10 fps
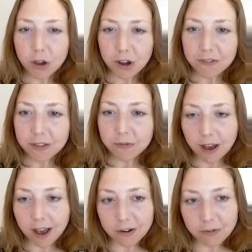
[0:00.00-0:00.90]
Have you heard of the
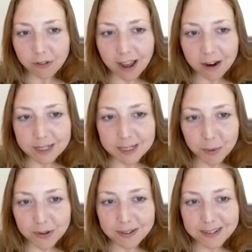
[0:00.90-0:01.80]
fight or flight
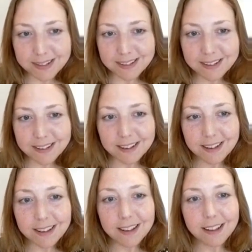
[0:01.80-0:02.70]
response?
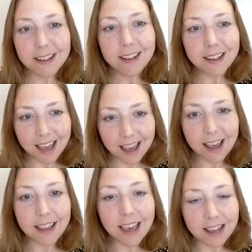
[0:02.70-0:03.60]

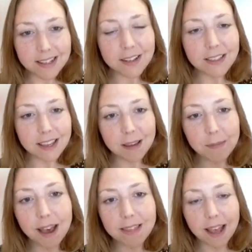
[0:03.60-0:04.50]
Yeah. So
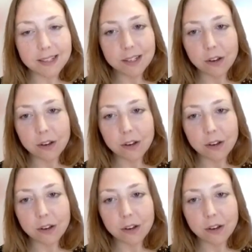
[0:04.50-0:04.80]
thinking about that.